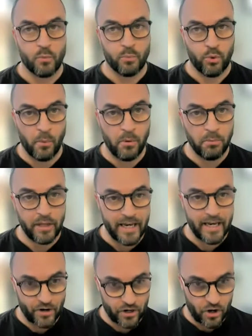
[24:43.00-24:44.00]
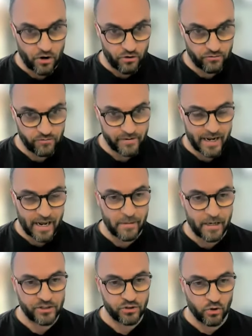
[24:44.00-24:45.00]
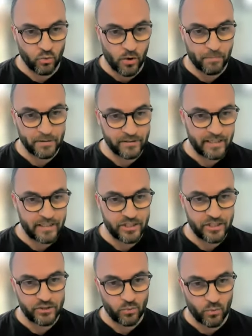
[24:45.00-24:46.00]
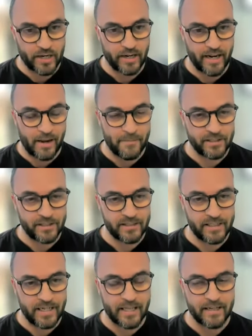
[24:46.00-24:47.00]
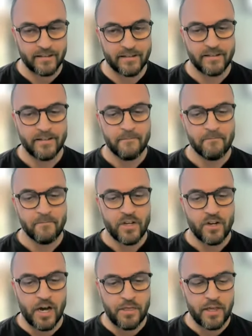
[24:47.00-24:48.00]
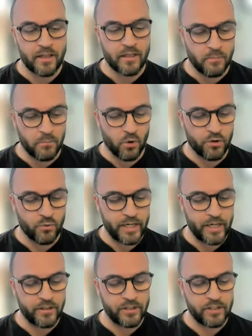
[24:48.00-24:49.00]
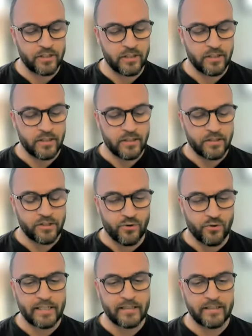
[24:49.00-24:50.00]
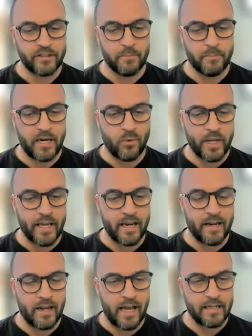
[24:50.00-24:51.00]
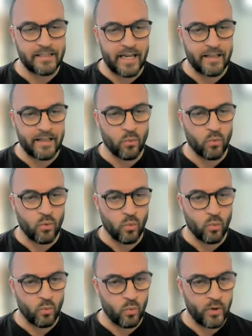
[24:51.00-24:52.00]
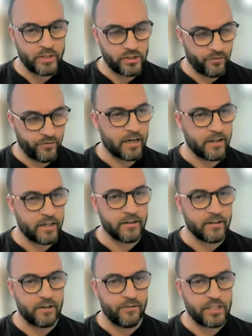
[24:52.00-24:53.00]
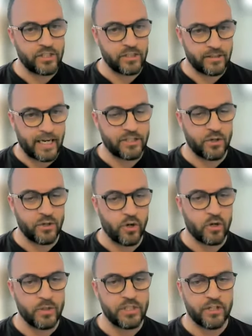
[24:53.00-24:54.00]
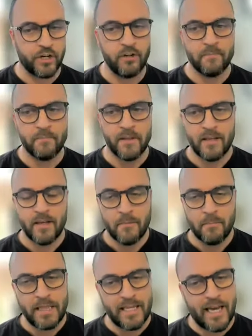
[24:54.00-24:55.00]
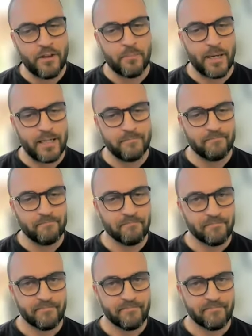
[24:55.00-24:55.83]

We'll probably never know how much and what percentage is one and how much is the other. I think the more the research directs us, the better we get at telling which of our clinical interventions actually work and which don't. But the other bit,